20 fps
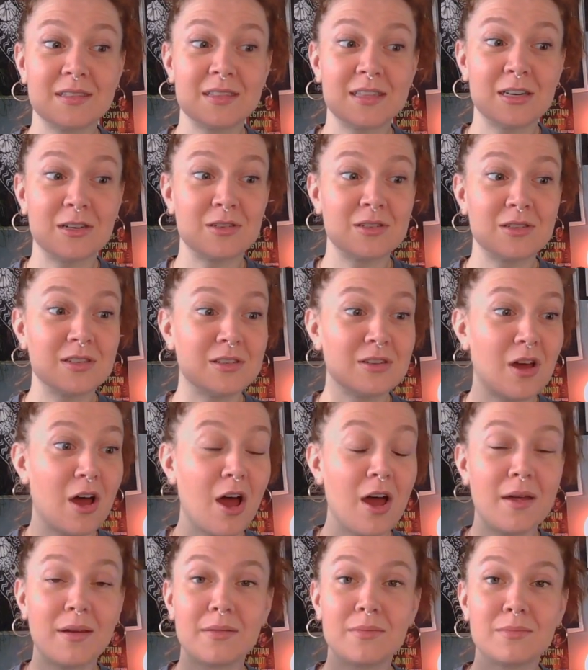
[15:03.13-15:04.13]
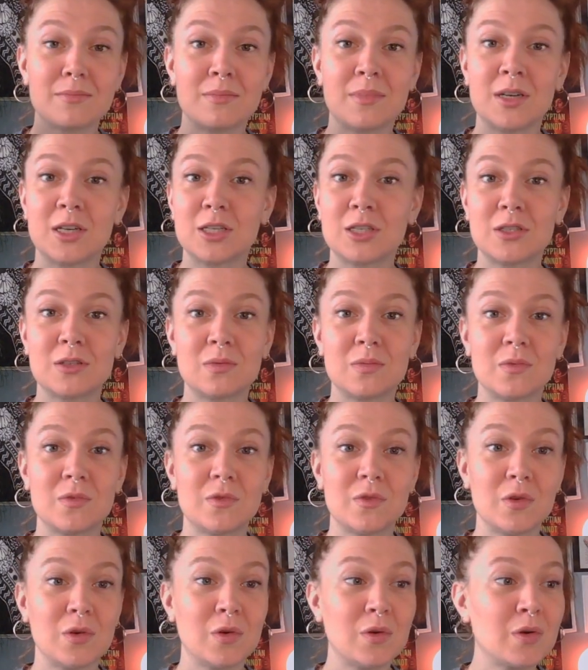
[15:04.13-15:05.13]
There's not much
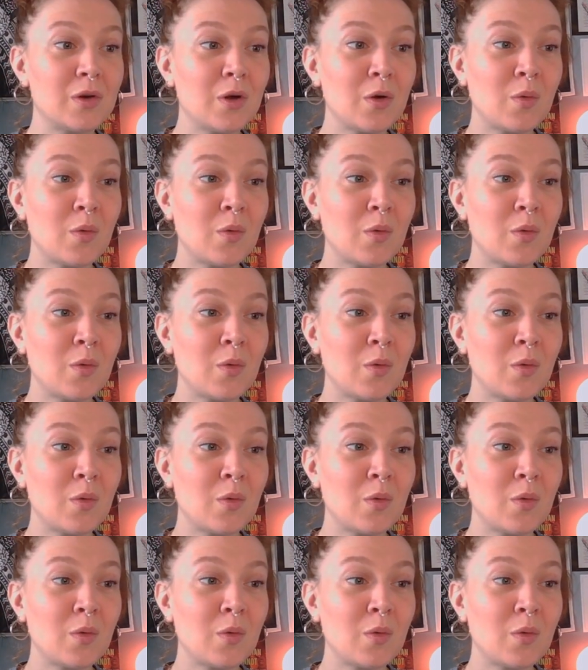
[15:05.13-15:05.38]
food or